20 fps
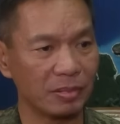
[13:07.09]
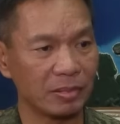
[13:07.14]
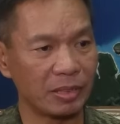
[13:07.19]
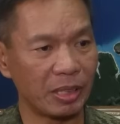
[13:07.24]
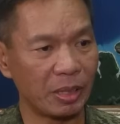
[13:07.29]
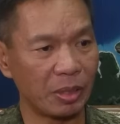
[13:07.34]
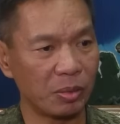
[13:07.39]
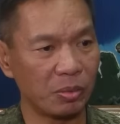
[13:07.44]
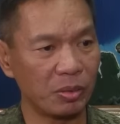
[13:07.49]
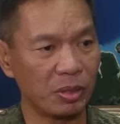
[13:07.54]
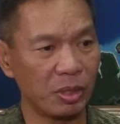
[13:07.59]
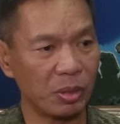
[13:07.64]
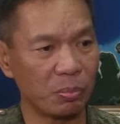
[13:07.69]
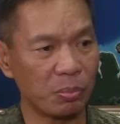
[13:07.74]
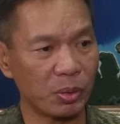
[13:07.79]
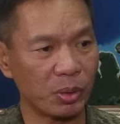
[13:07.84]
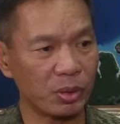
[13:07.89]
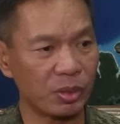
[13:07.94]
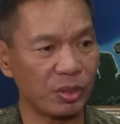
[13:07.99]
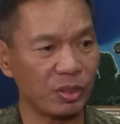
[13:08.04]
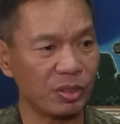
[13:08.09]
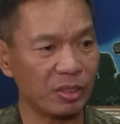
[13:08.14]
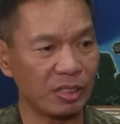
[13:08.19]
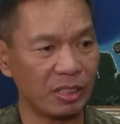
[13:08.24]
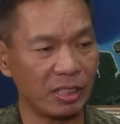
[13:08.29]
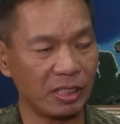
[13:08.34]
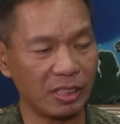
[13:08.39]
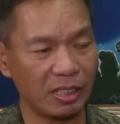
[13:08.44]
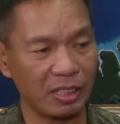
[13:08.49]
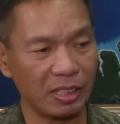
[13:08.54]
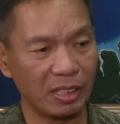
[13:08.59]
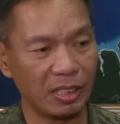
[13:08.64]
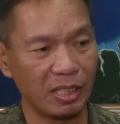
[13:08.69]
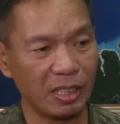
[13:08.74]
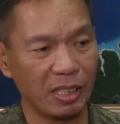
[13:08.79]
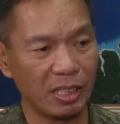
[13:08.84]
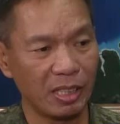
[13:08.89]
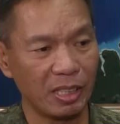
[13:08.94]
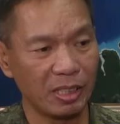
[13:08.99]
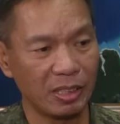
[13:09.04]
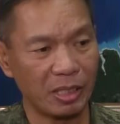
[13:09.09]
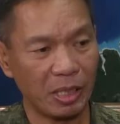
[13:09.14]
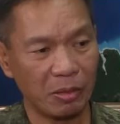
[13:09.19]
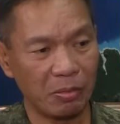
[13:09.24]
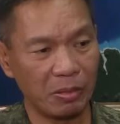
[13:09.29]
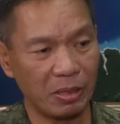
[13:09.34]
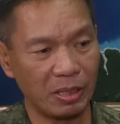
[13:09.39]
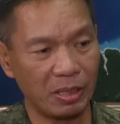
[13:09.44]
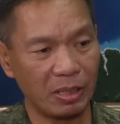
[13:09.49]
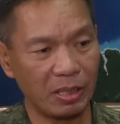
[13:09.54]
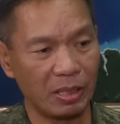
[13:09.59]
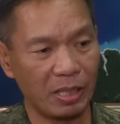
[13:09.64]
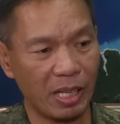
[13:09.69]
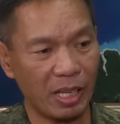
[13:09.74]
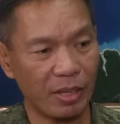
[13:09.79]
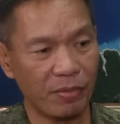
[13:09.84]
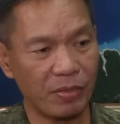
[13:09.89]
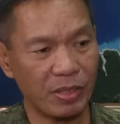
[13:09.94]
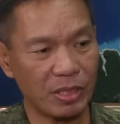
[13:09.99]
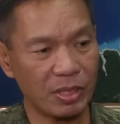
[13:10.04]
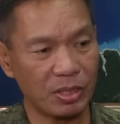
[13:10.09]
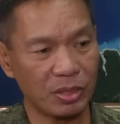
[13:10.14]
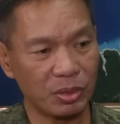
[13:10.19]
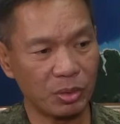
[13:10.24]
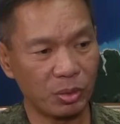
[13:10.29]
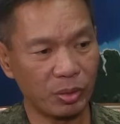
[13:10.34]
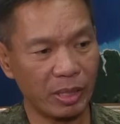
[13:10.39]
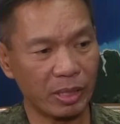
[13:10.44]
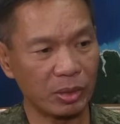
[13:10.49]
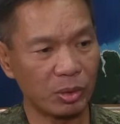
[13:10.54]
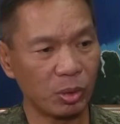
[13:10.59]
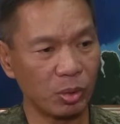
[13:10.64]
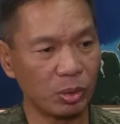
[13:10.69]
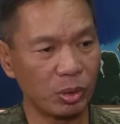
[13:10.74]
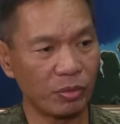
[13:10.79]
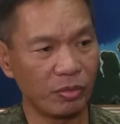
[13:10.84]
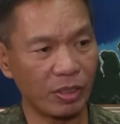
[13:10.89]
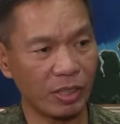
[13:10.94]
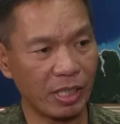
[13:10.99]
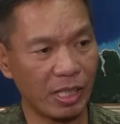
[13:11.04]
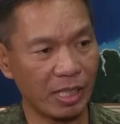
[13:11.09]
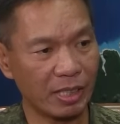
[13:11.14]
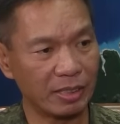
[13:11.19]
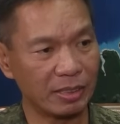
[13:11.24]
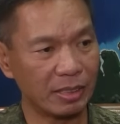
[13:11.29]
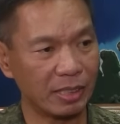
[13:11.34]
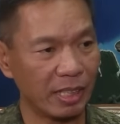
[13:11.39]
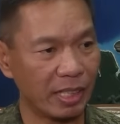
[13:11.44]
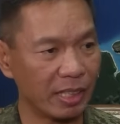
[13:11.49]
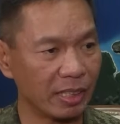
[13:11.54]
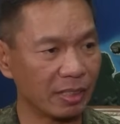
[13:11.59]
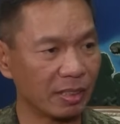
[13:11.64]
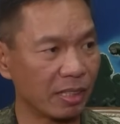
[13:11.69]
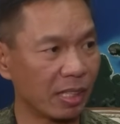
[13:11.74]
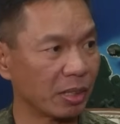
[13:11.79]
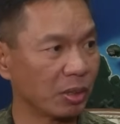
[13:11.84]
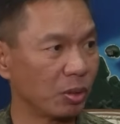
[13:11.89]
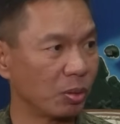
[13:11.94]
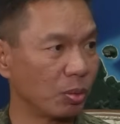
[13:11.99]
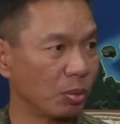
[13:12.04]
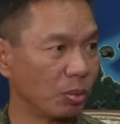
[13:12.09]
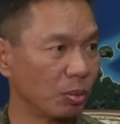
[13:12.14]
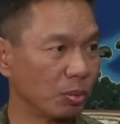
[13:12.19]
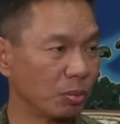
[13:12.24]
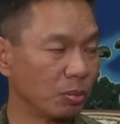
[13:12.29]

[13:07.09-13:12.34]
the only opportunity they will have is to get hold of a gun and try to